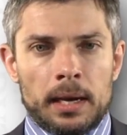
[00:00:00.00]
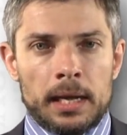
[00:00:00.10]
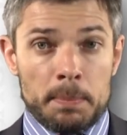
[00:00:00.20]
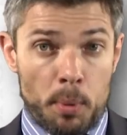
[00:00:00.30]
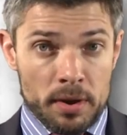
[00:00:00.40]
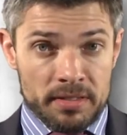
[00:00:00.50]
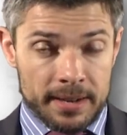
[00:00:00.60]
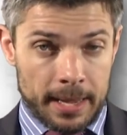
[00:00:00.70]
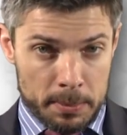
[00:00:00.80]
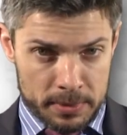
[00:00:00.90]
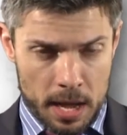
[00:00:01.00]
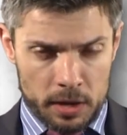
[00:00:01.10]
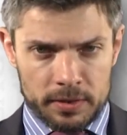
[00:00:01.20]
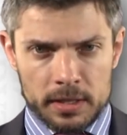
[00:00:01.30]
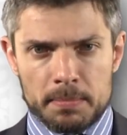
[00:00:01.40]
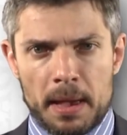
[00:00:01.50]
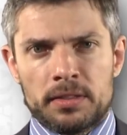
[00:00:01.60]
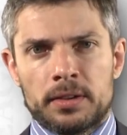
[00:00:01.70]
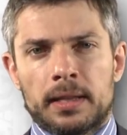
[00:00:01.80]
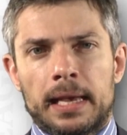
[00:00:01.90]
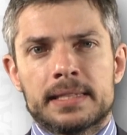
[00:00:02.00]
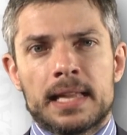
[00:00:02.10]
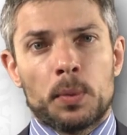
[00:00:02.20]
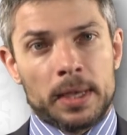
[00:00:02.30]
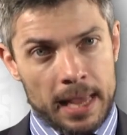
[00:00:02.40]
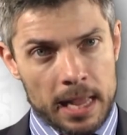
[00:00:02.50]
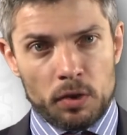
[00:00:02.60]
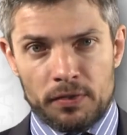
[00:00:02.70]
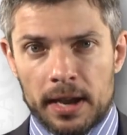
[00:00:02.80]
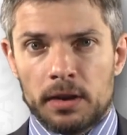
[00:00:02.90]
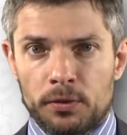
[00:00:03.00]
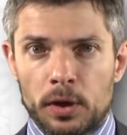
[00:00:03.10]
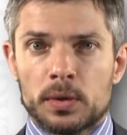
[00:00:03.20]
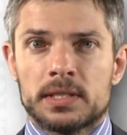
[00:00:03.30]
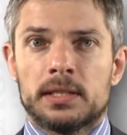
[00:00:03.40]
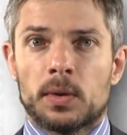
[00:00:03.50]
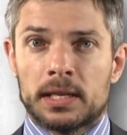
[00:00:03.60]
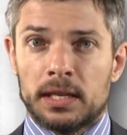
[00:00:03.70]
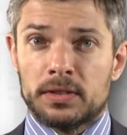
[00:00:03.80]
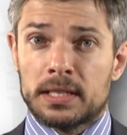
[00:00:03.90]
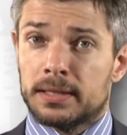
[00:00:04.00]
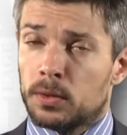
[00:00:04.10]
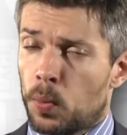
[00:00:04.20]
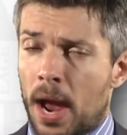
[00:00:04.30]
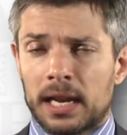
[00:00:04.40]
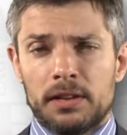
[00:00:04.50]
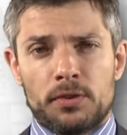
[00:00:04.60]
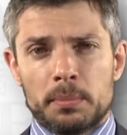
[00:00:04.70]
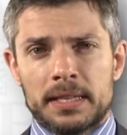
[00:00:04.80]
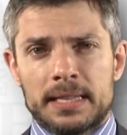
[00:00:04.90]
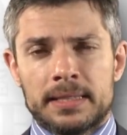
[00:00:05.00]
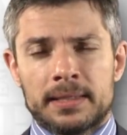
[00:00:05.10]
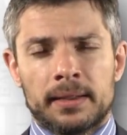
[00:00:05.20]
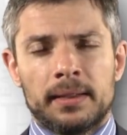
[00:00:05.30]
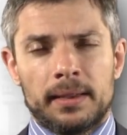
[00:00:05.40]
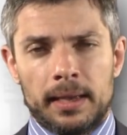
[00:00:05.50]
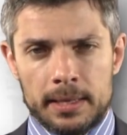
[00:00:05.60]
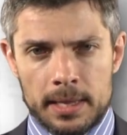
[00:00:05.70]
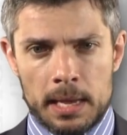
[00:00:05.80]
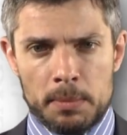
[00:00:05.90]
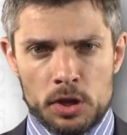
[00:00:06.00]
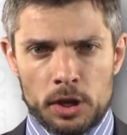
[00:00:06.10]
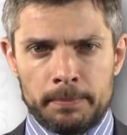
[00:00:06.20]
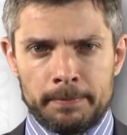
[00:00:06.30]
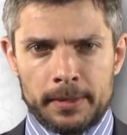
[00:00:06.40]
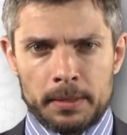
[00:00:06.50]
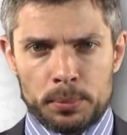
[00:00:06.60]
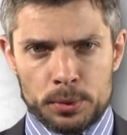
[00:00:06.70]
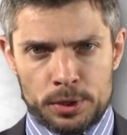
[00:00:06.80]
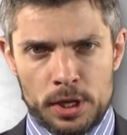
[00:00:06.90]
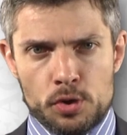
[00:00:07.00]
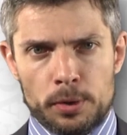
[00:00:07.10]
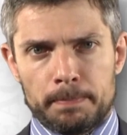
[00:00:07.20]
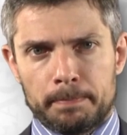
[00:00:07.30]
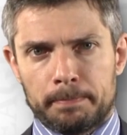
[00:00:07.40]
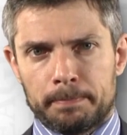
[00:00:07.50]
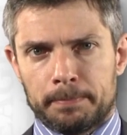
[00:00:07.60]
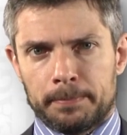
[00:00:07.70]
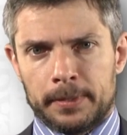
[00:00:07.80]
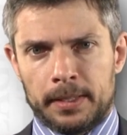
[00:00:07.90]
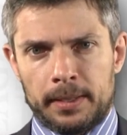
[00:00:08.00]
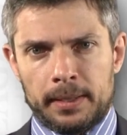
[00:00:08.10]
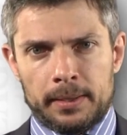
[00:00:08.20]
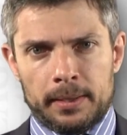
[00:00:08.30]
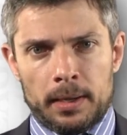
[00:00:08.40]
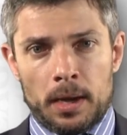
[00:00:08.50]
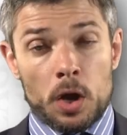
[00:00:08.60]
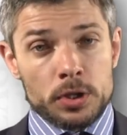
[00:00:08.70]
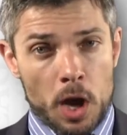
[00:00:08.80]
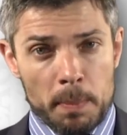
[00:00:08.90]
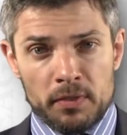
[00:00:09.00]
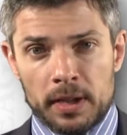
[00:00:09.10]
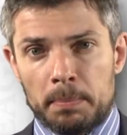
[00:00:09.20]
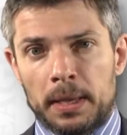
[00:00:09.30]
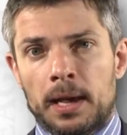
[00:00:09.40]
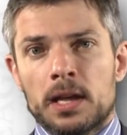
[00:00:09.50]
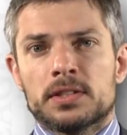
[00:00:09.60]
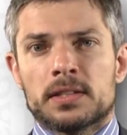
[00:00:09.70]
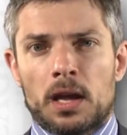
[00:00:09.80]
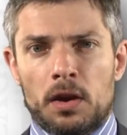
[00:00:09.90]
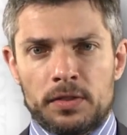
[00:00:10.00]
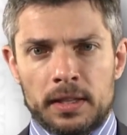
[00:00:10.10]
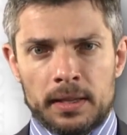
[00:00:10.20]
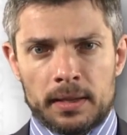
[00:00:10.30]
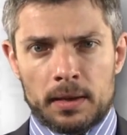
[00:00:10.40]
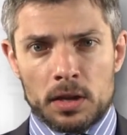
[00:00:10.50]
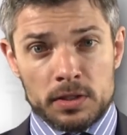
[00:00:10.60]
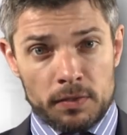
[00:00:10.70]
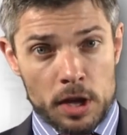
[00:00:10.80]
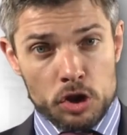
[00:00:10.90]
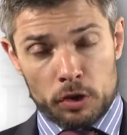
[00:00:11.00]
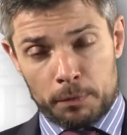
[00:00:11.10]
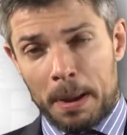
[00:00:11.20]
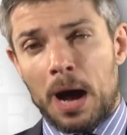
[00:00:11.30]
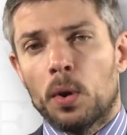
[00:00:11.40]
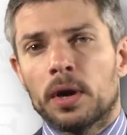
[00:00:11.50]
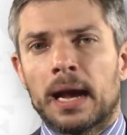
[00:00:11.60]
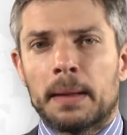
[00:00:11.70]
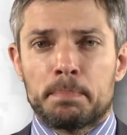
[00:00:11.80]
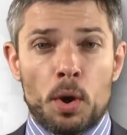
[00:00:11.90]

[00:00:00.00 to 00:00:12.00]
An important thing that comes out of this method is that we can handle finite frequency directivity directly from the data in the imaging procedure. On top of it, because of the conservation of power at